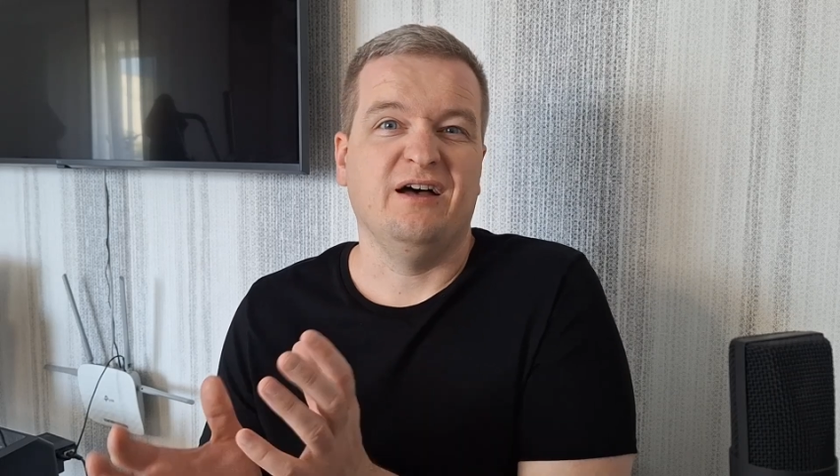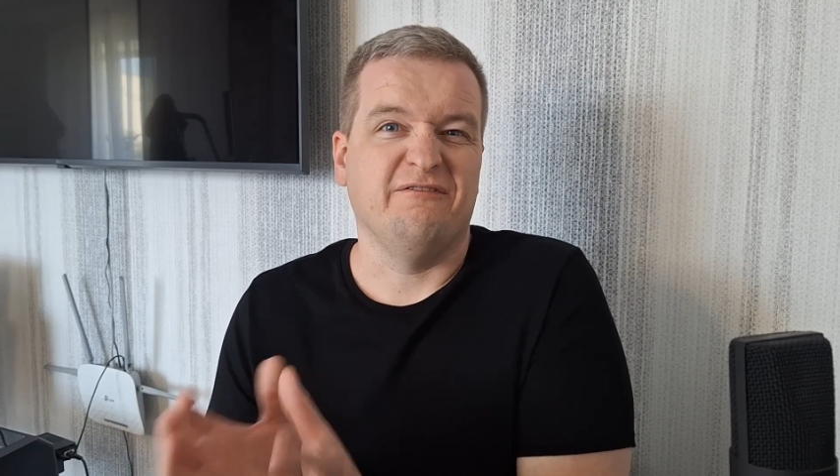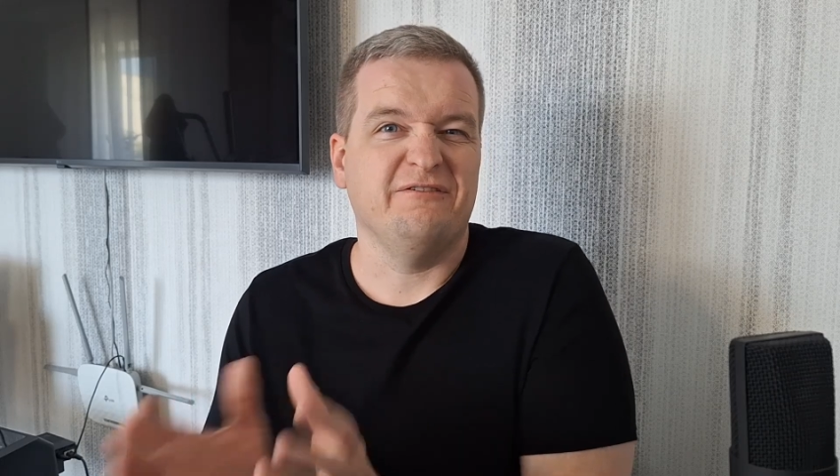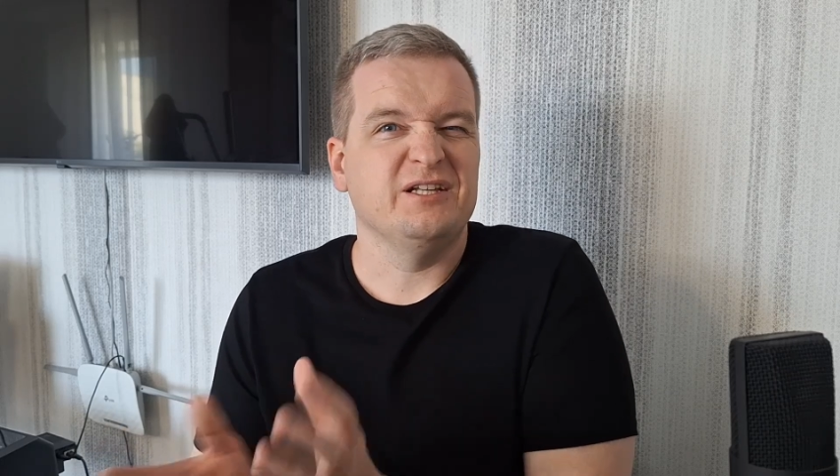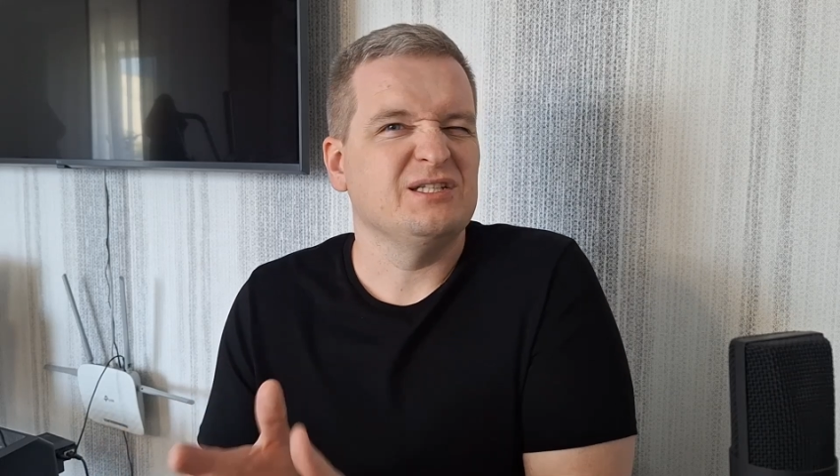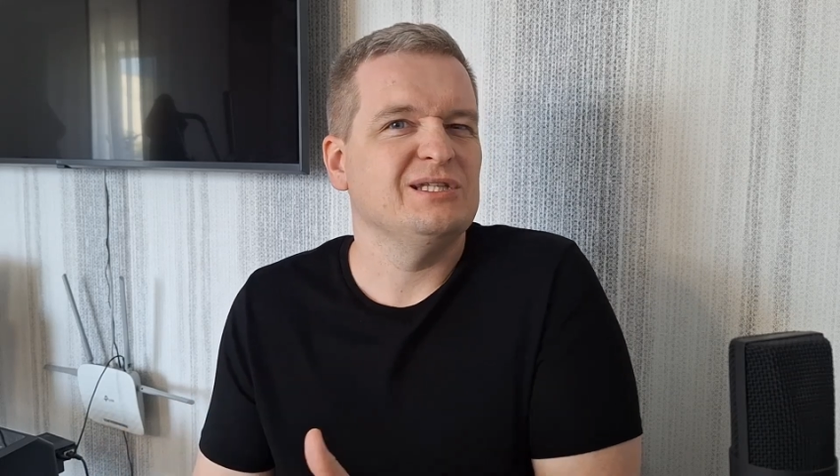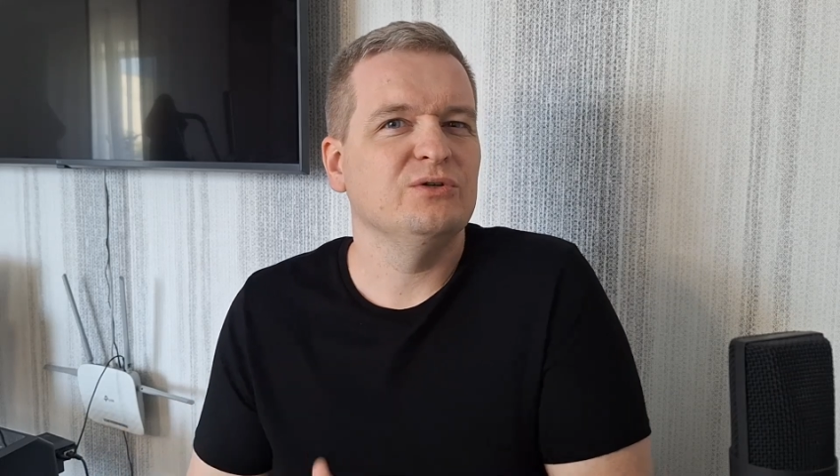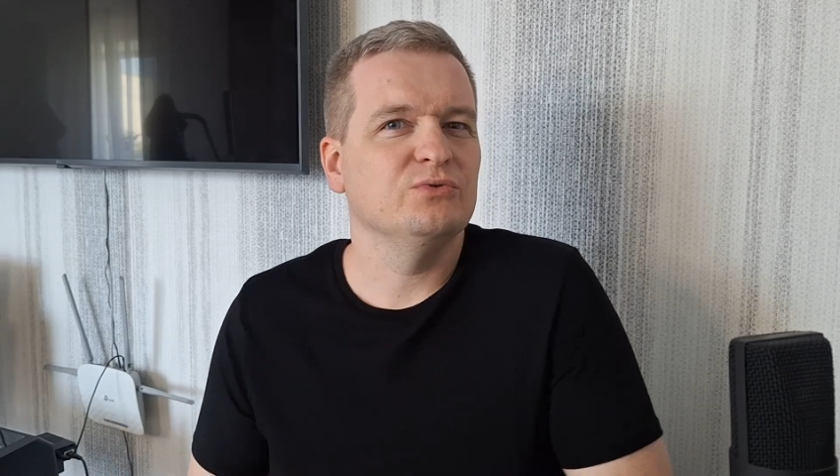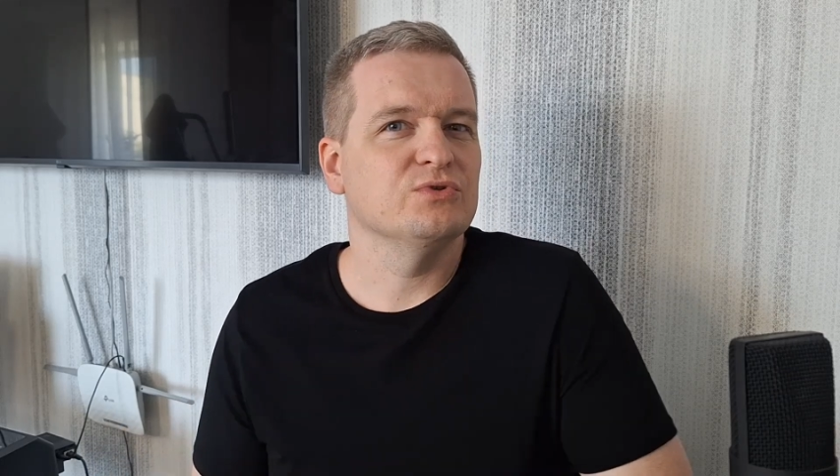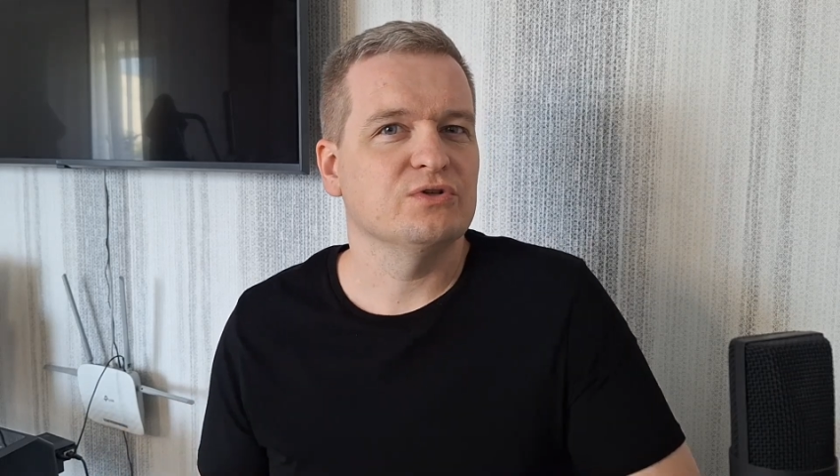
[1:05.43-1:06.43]
feels
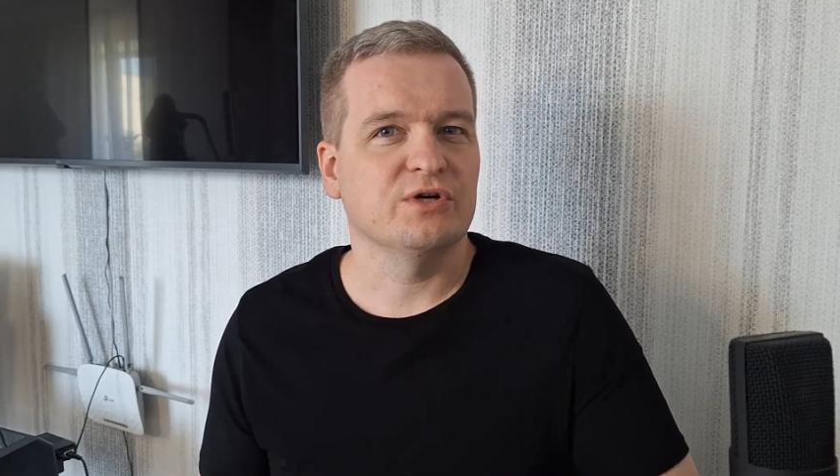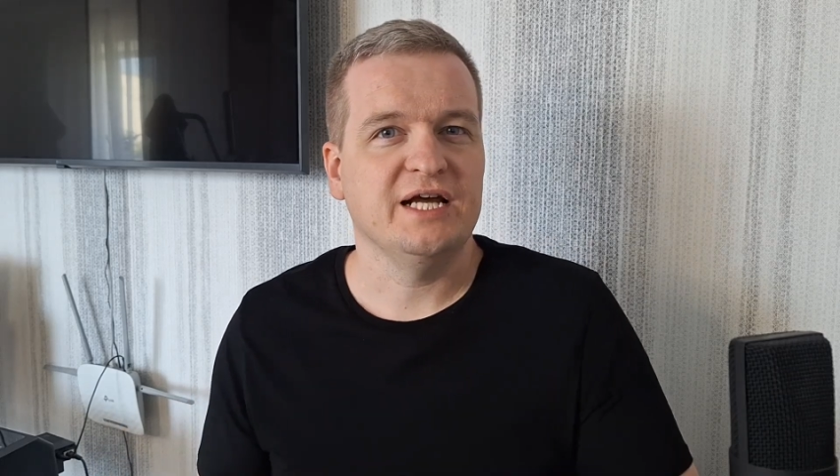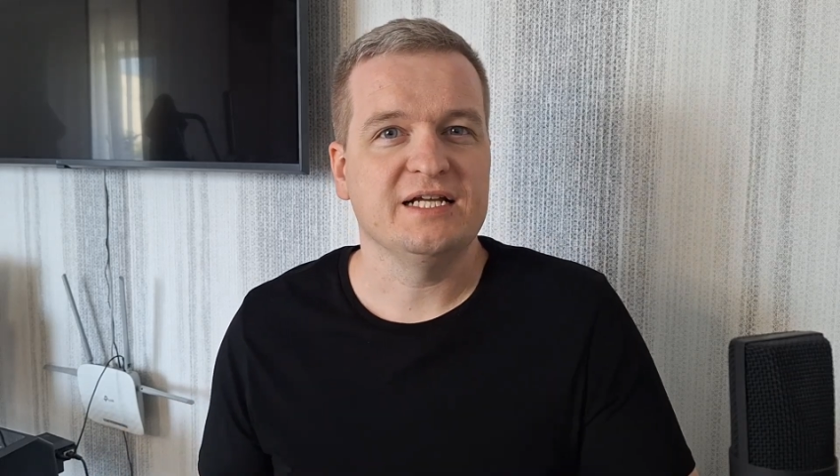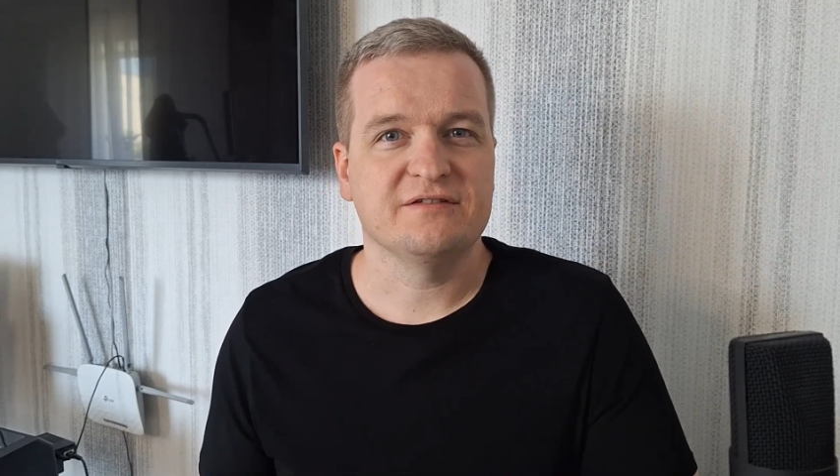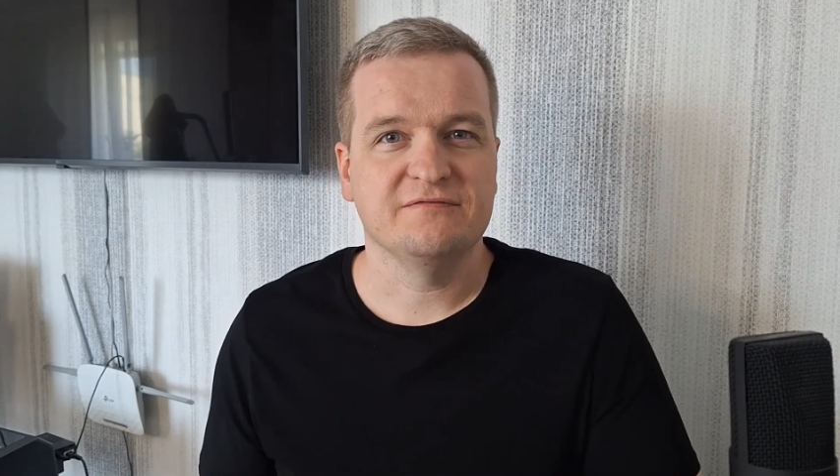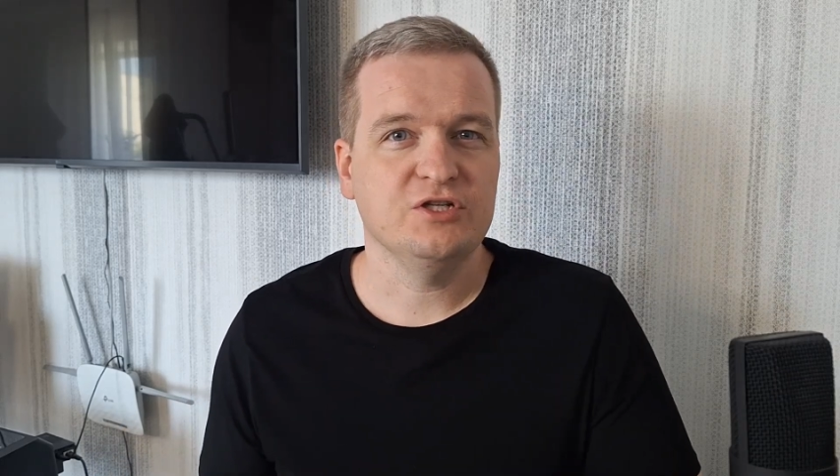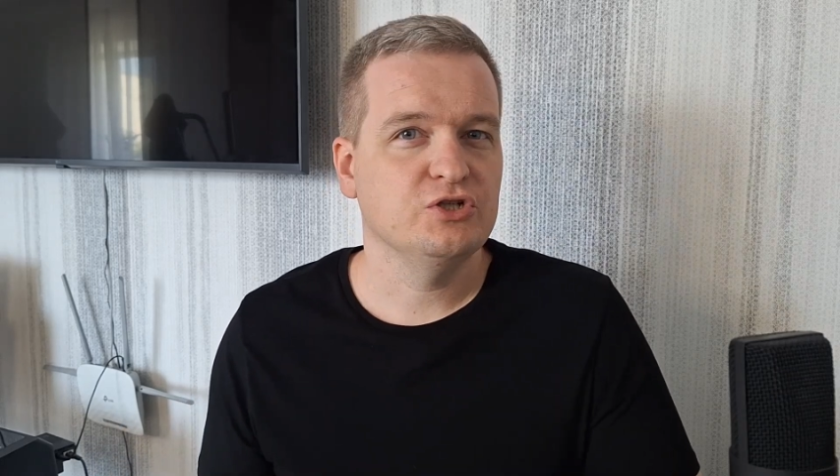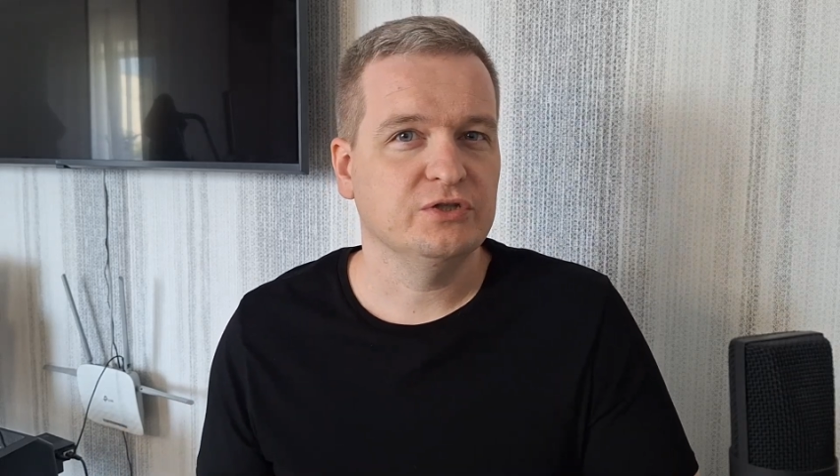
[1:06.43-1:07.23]
loose or has visual